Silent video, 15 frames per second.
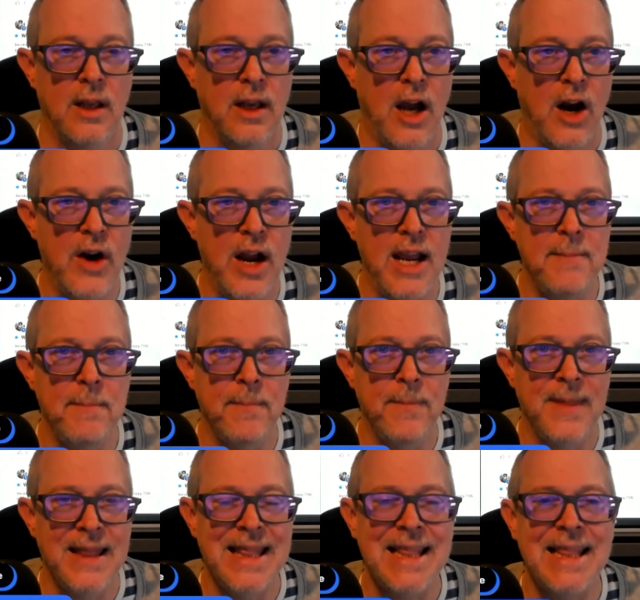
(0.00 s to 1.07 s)
All right.
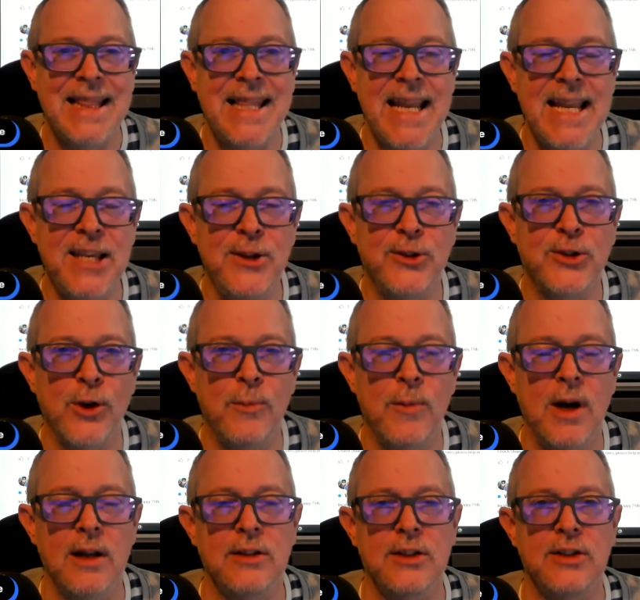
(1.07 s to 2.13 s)
Thank you so
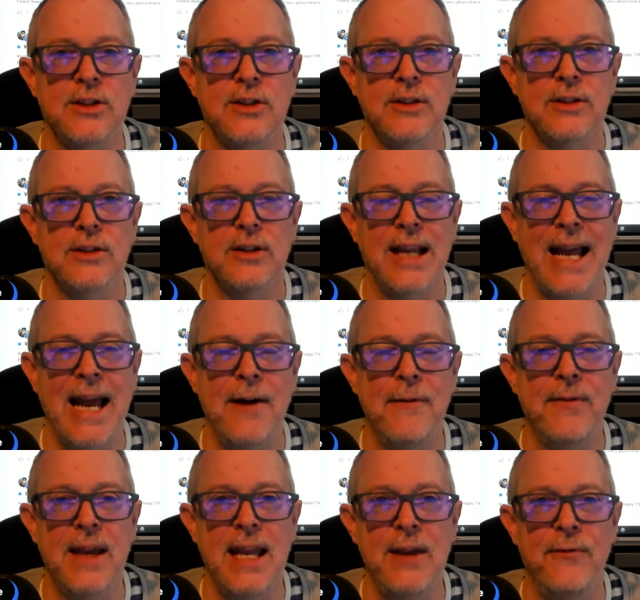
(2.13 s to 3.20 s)
much.
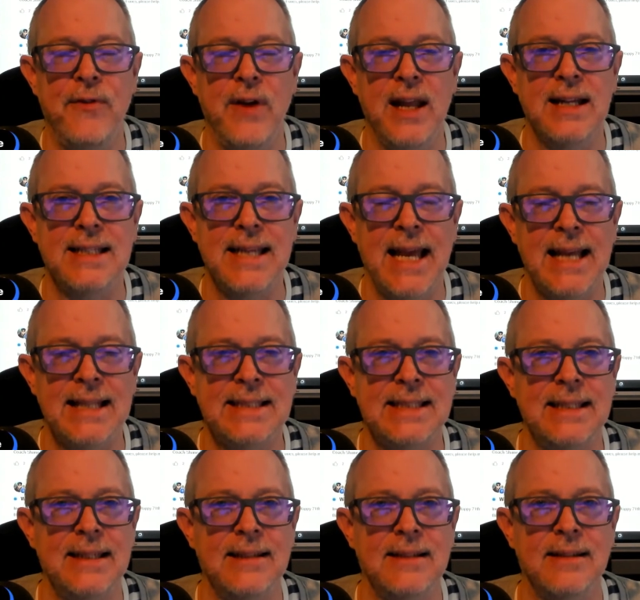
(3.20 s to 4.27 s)
Have a
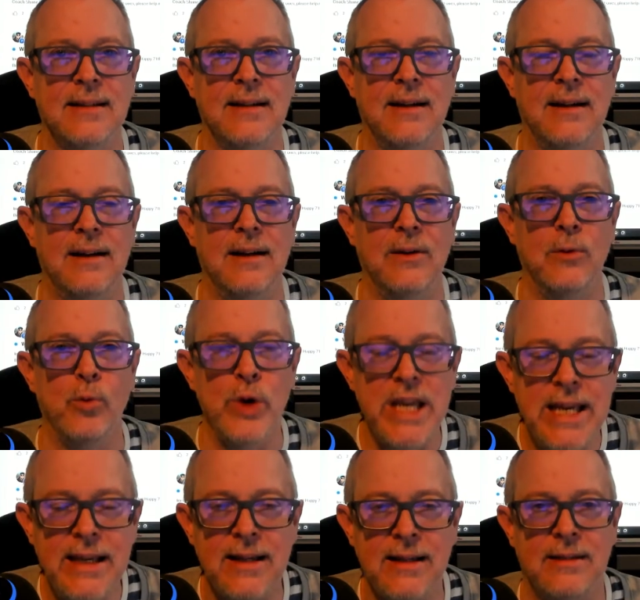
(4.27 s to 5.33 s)
fantastic
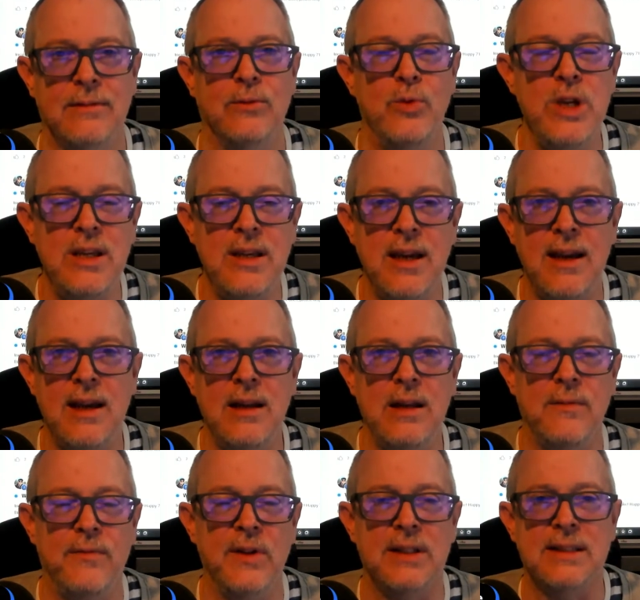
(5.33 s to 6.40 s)
weekend.
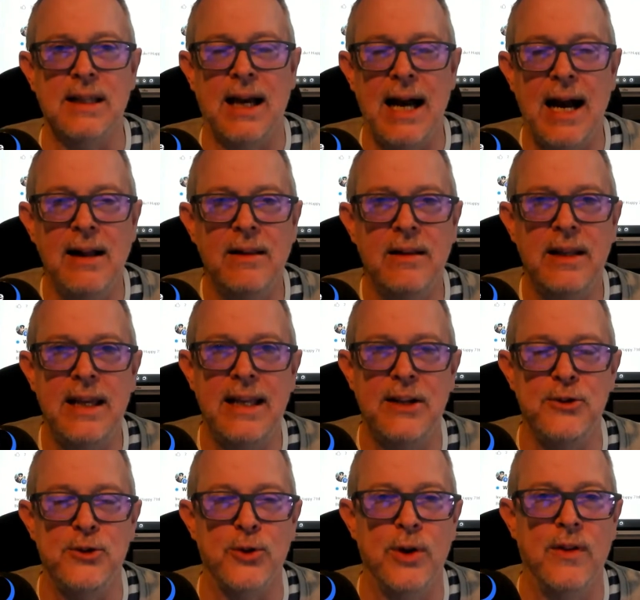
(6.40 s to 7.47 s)
If it's a holiday,
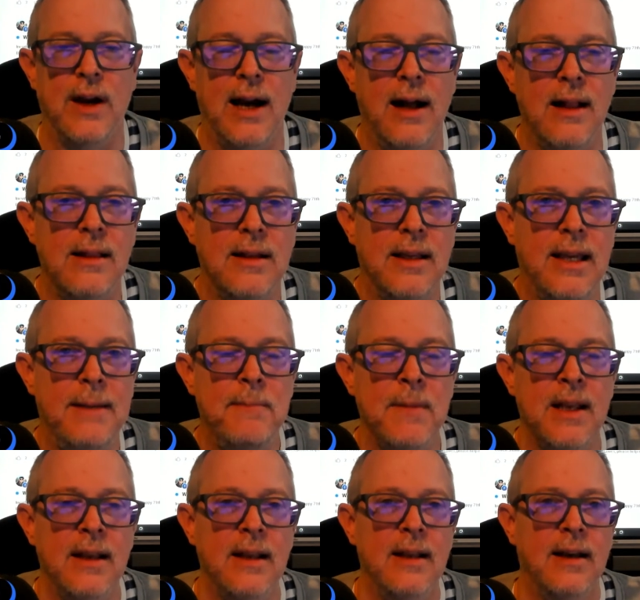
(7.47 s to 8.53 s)
enjoy the holiday.
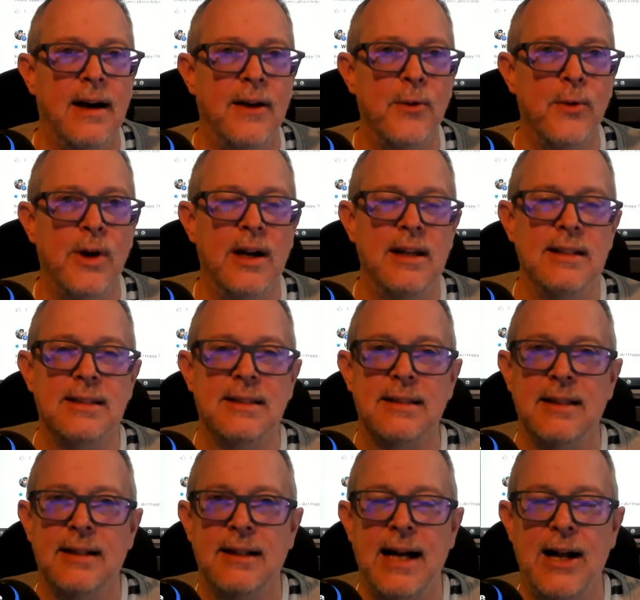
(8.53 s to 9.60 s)
Otherwise,
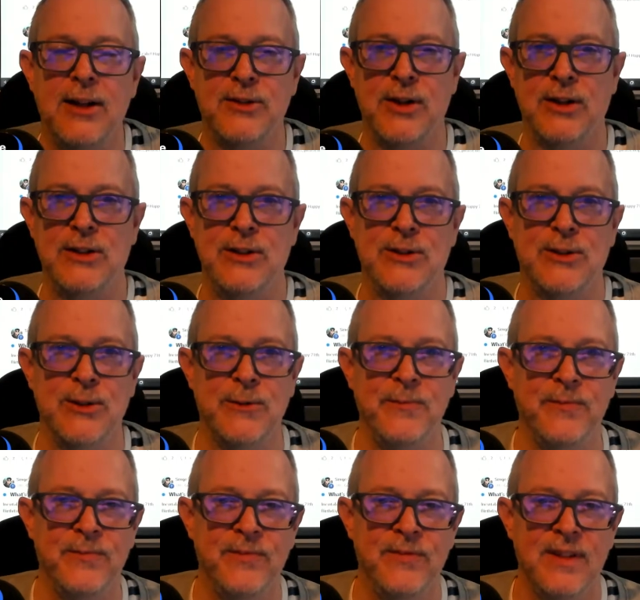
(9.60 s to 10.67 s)
I'll talk to you soon.
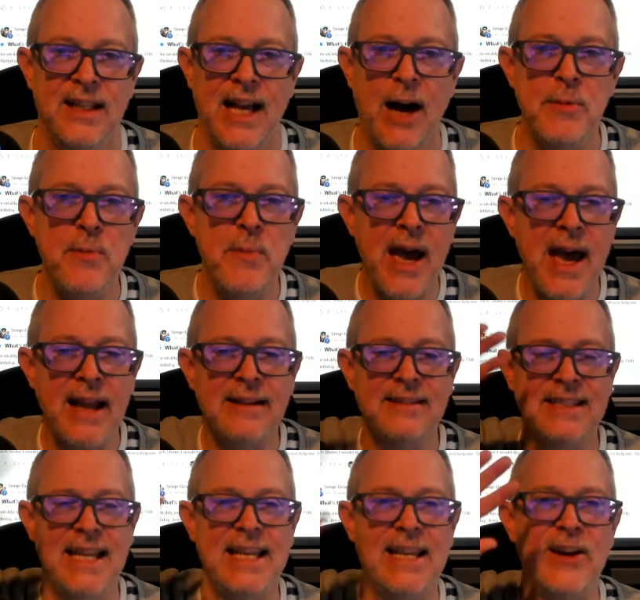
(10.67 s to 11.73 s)
I'll be back.
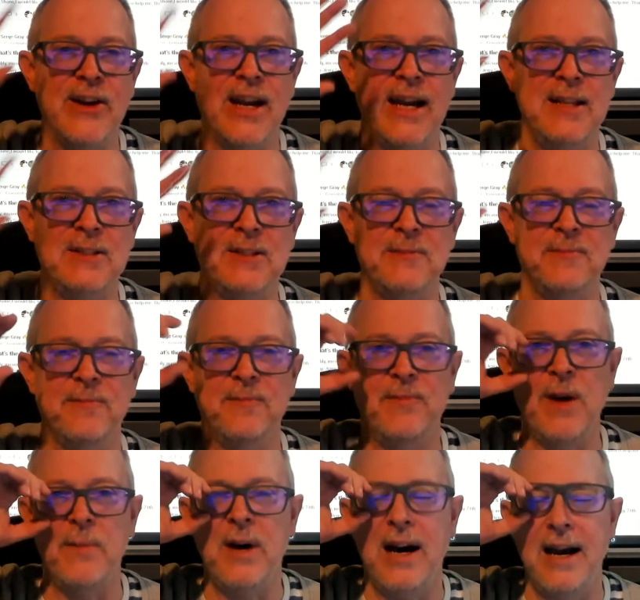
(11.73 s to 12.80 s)
Take care, guys.
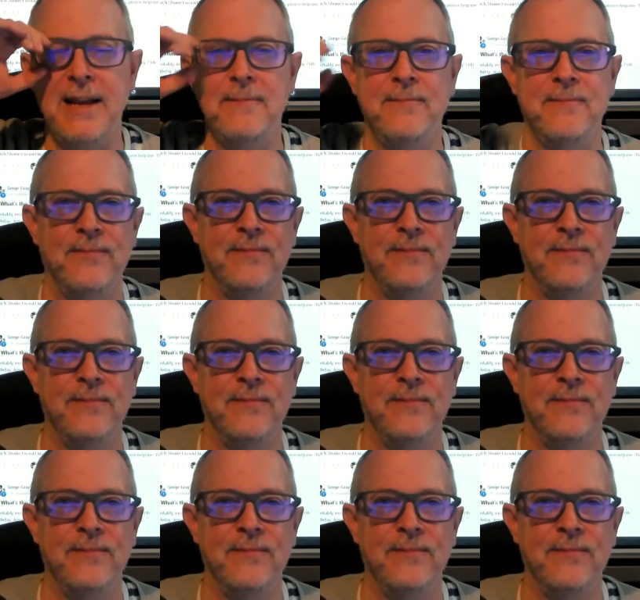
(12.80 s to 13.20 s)
Bye-bye.